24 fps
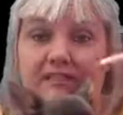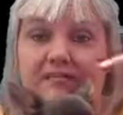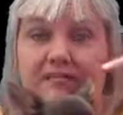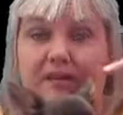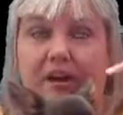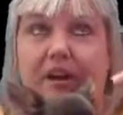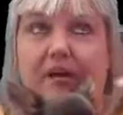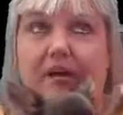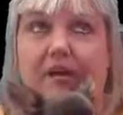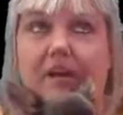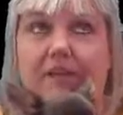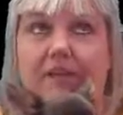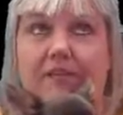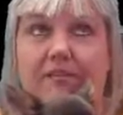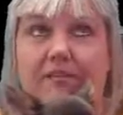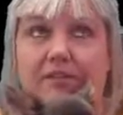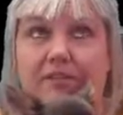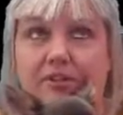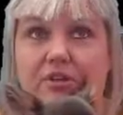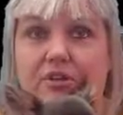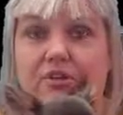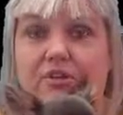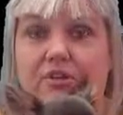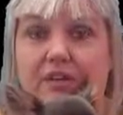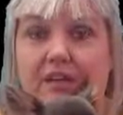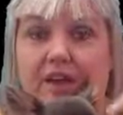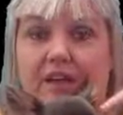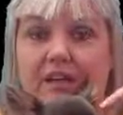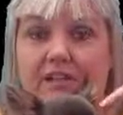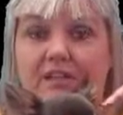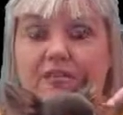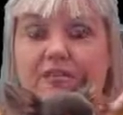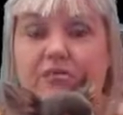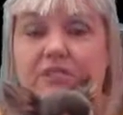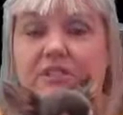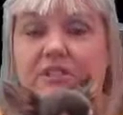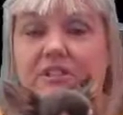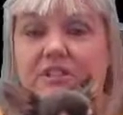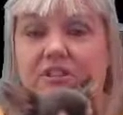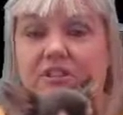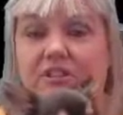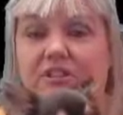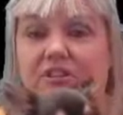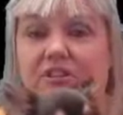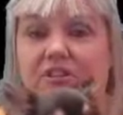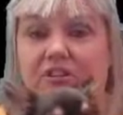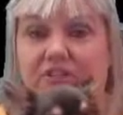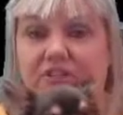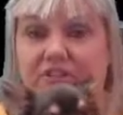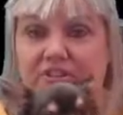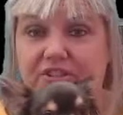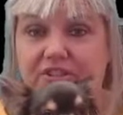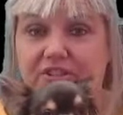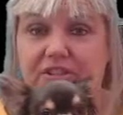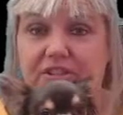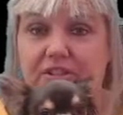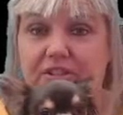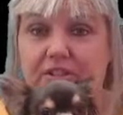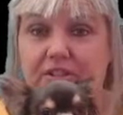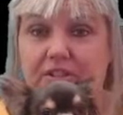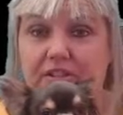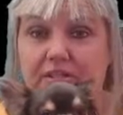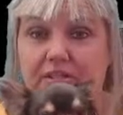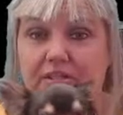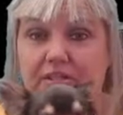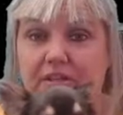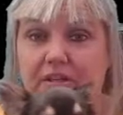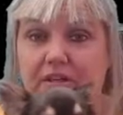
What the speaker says: Well, for 2 nights I wanted to toss and turn.